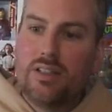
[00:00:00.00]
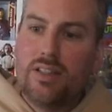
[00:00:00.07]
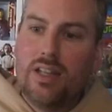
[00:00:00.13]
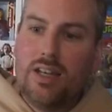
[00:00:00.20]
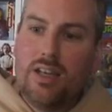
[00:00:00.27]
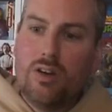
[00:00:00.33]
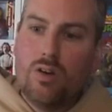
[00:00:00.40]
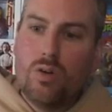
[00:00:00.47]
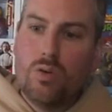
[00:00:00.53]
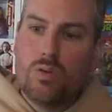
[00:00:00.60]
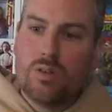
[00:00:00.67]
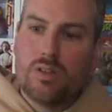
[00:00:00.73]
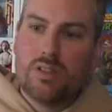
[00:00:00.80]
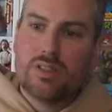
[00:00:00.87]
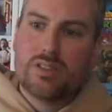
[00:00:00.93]
the
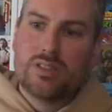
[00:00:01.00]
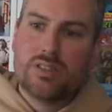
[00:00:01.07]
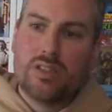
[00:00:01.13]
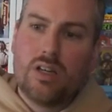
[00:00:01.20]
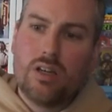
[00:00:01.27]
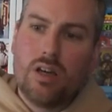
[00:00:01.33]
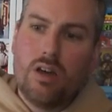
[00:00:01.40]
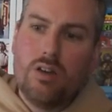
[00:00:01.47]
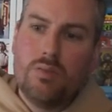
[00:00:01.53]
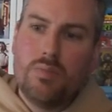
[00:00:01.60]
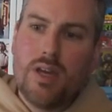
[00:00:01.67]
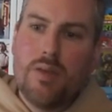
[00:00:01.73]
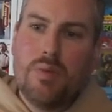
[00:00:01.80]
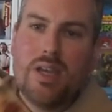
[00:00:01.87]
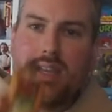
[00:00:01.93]
little Tucko,
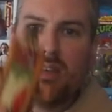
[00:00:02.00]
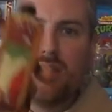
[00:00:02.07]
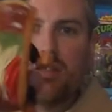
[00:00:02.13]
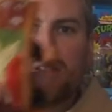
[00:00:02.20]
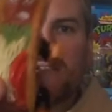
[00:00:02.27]
maybe?